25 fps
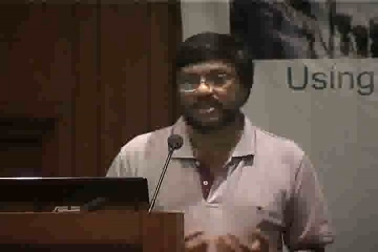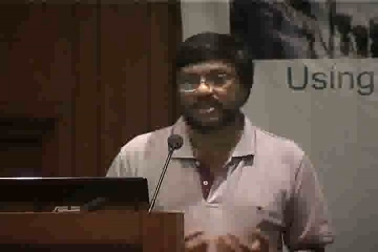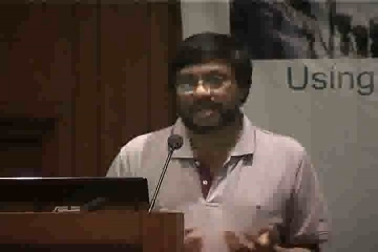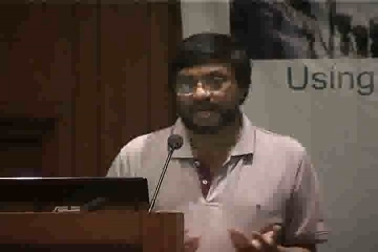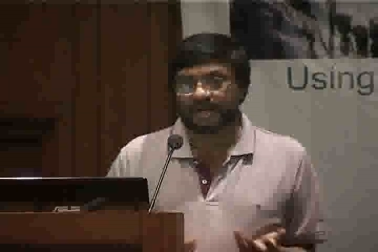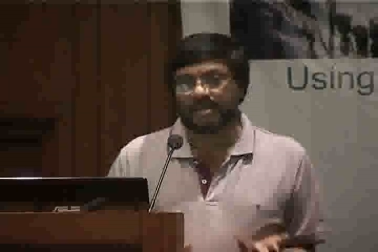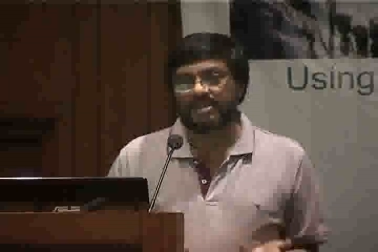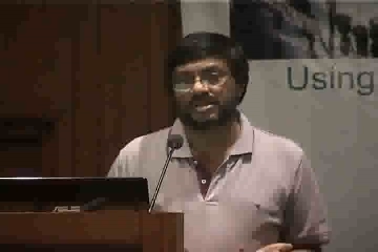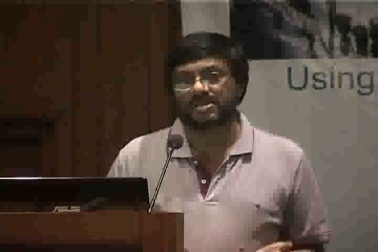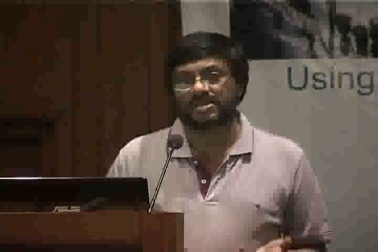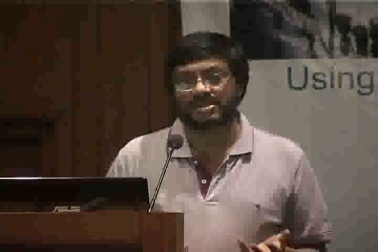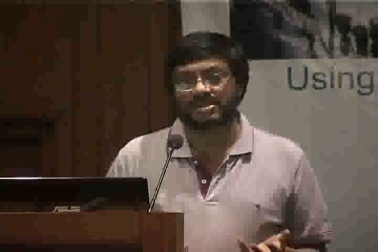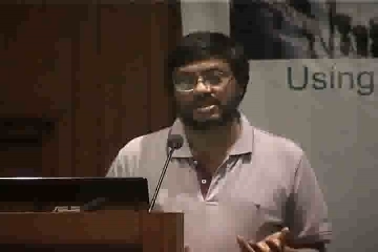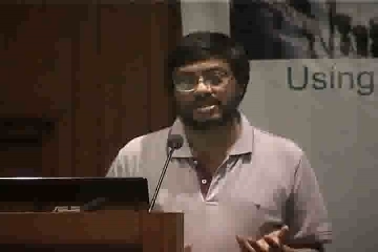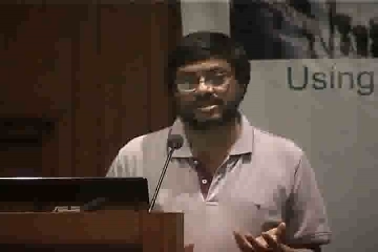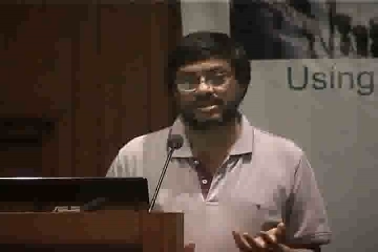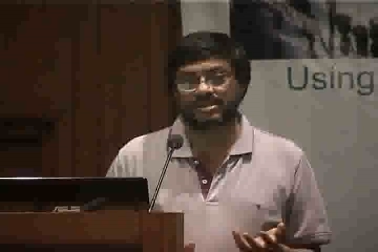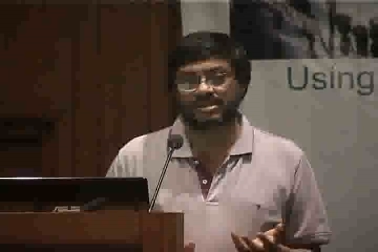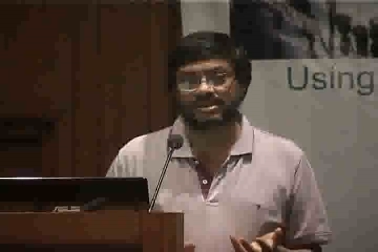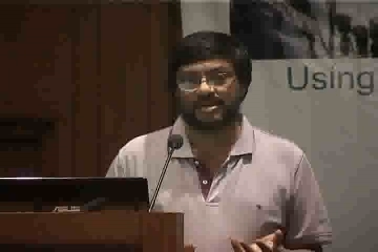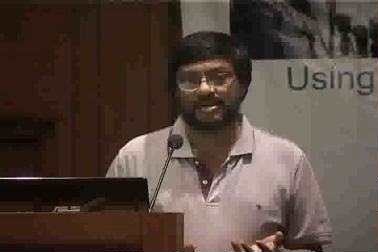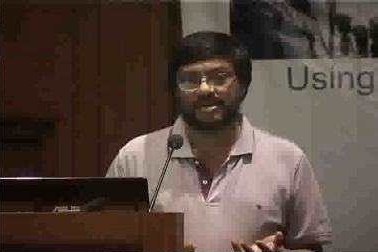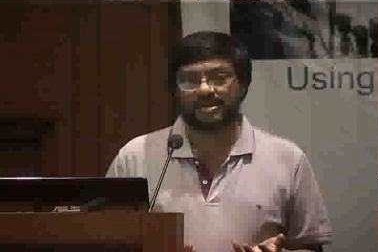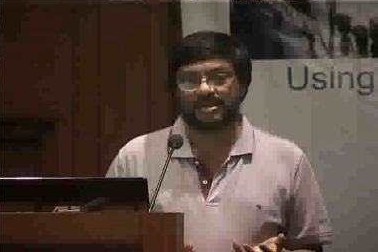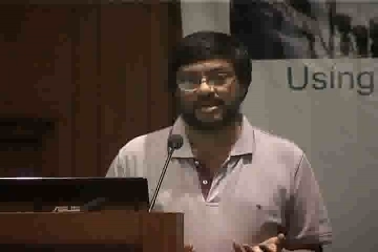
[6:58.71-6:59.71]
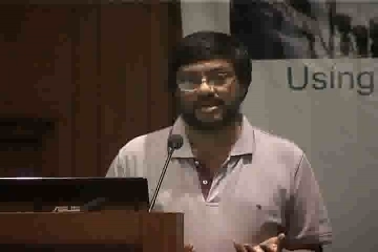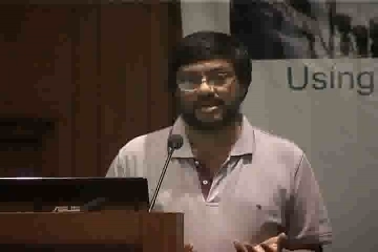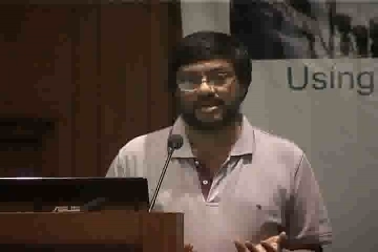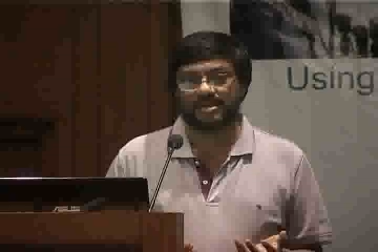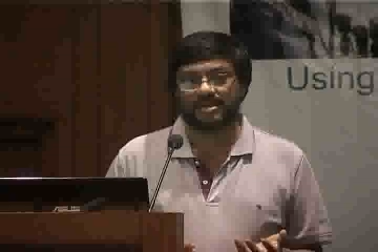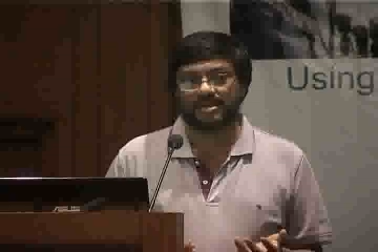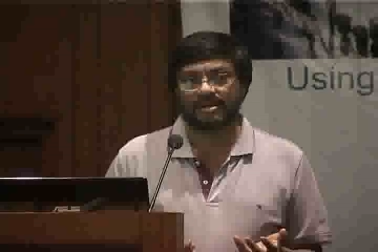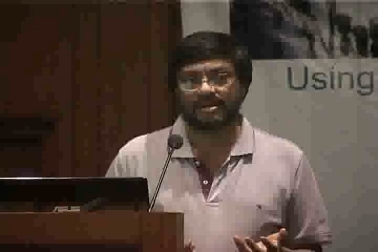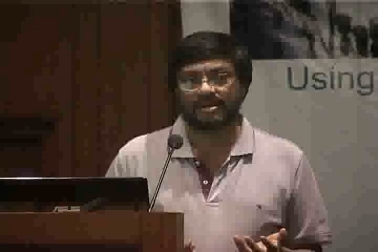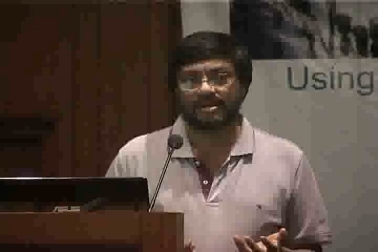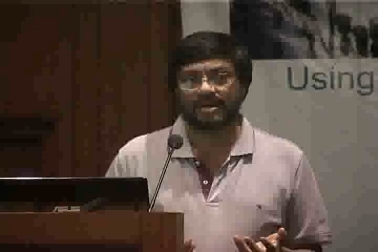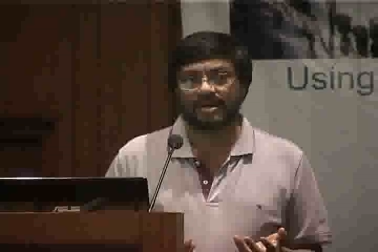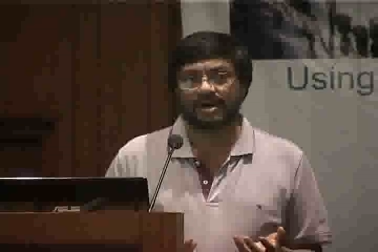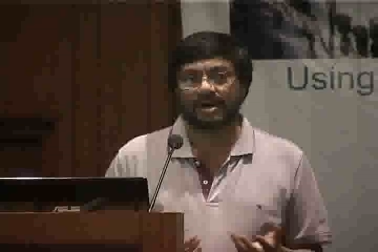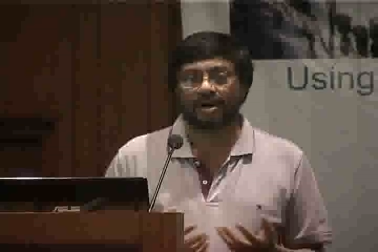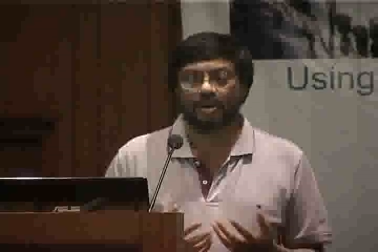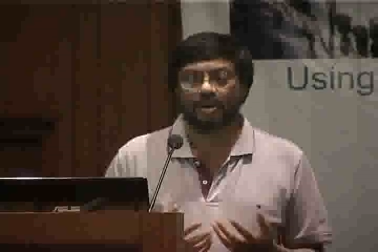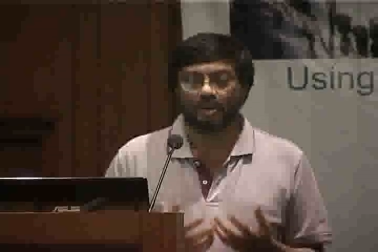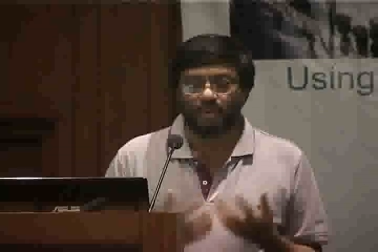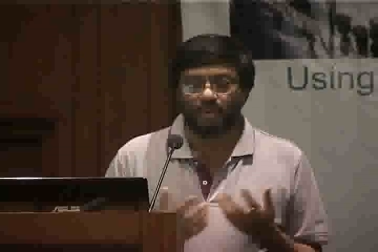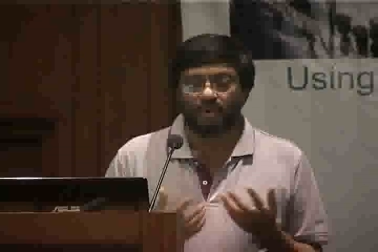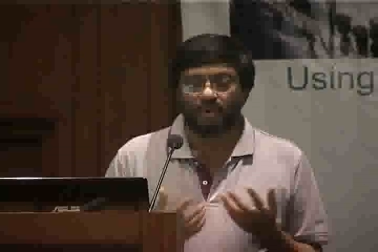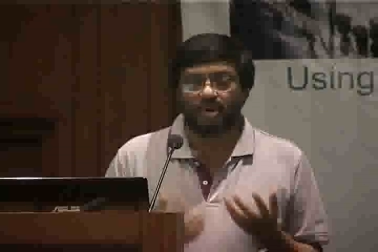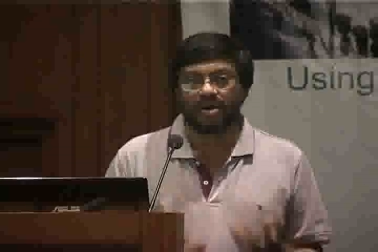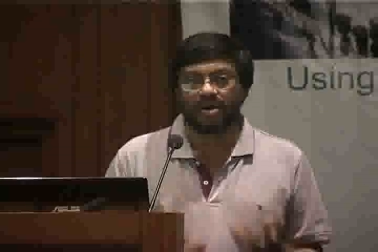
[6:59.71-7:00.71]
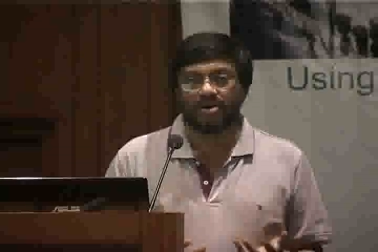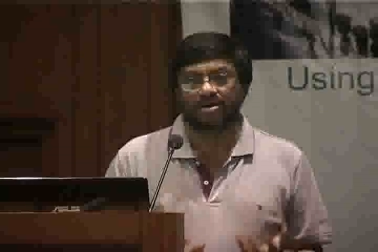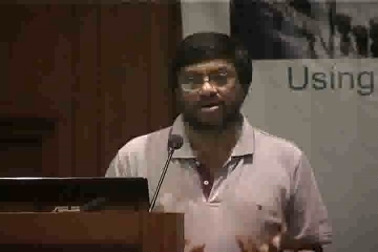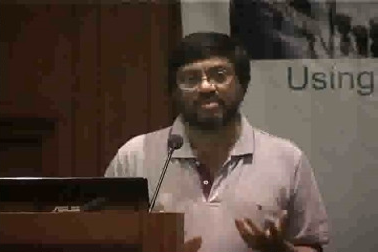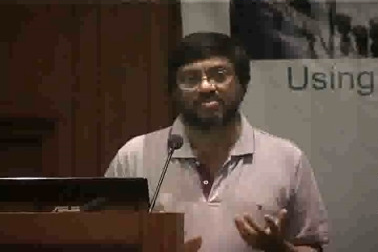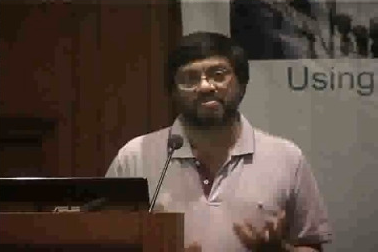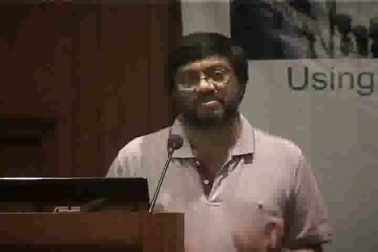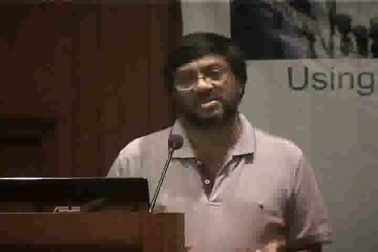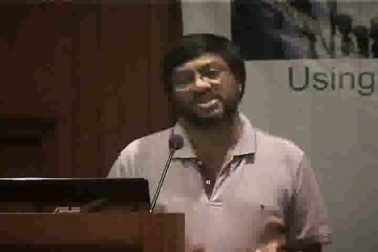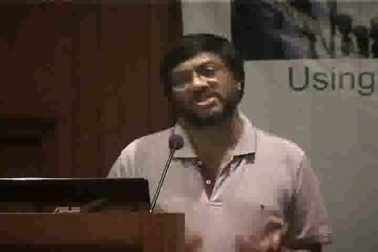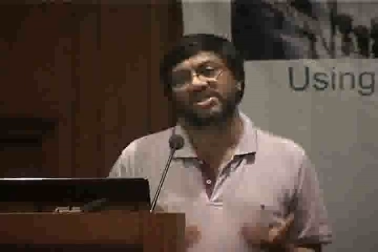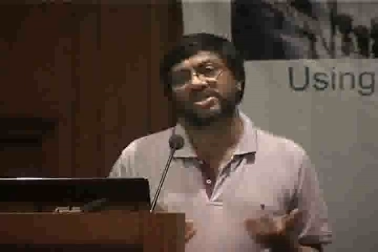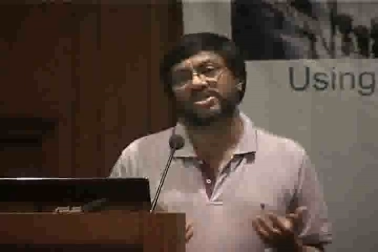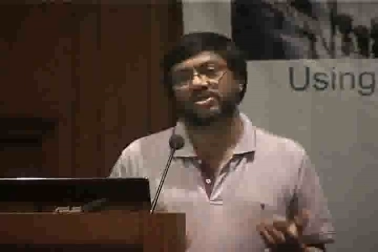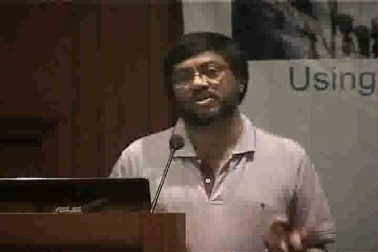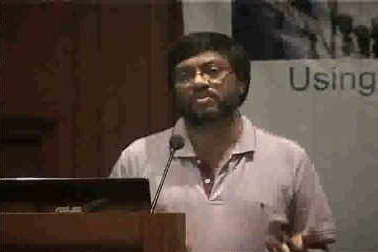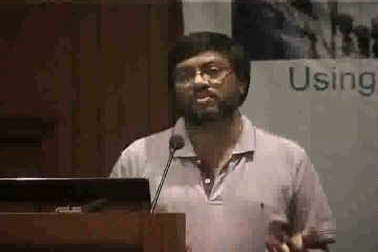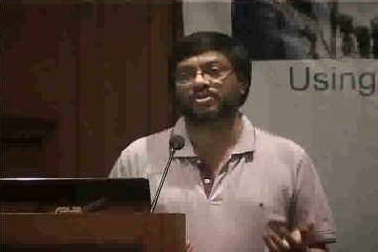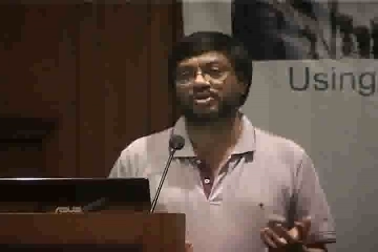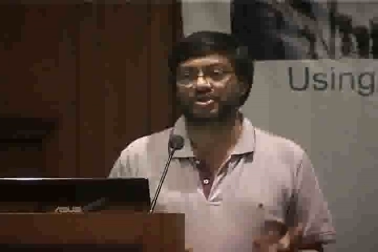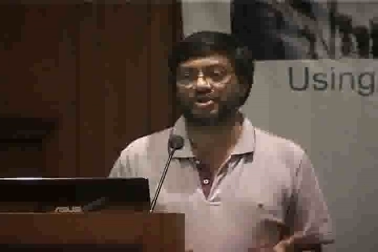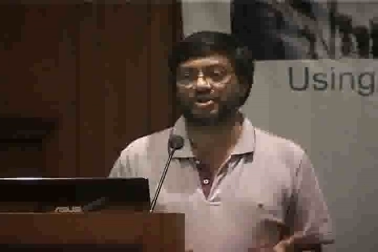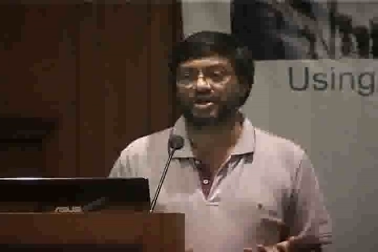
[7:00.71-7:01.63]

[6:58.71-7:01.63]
but there is a whole lot of business